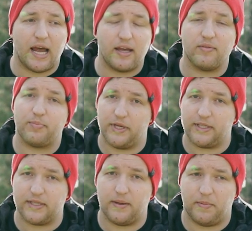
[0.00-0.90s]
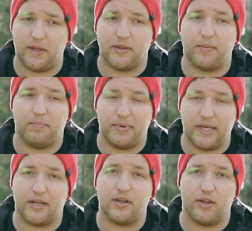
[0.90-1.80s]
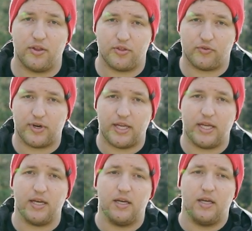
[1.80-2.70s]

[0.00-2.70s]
I have picked up the big three,